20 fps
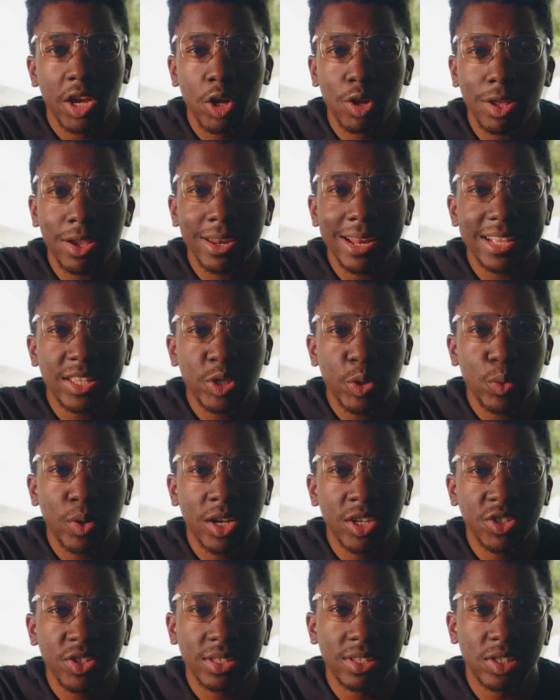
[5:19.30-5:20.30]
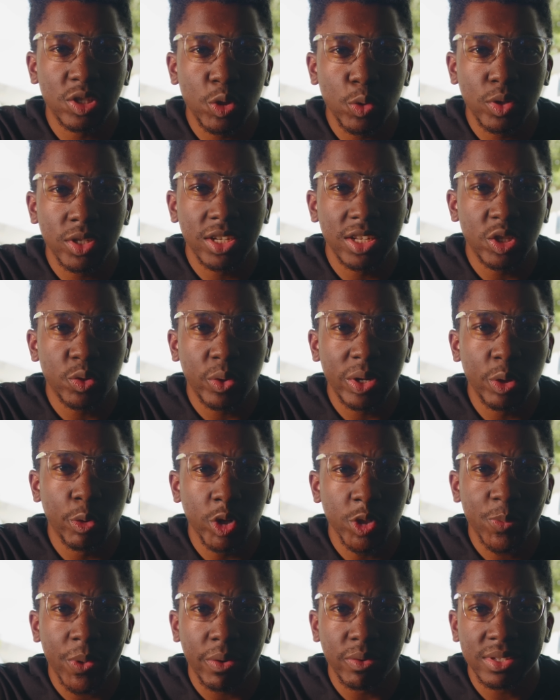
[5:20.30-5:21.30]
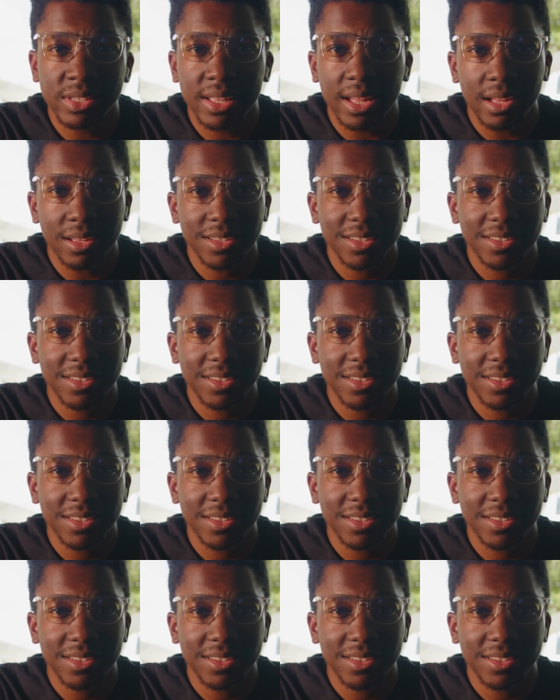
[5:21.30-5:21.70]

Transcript: You're looking at 200 to 220 horsepower stock